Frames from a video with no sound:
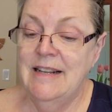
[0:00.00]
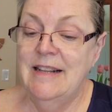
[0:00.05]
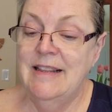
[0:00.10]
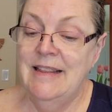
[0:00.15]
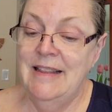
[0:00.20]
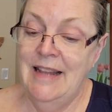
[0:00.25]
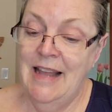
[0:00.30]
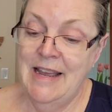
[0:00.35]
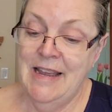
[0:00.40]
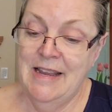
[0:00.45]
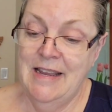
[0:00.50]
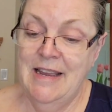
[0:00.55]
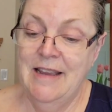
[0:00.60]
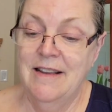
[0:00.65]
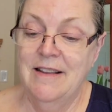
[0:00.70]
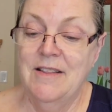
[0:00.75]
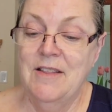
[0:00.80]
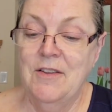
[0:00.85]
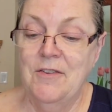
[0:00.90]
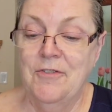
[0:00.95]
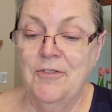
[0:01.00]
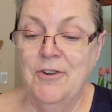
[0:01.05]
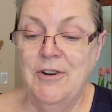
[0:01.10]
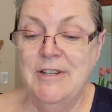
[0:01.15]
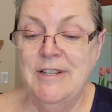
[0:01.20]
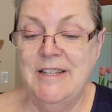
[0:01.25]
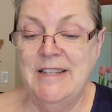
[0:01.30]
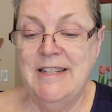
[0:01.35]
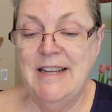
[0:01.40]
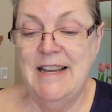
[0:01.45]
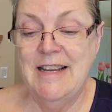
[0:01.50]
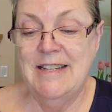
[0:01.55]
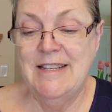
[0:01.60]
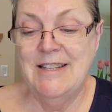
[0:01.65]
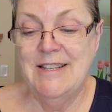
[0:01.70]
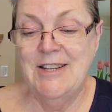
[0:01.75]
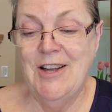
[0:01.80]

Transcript: like the first day's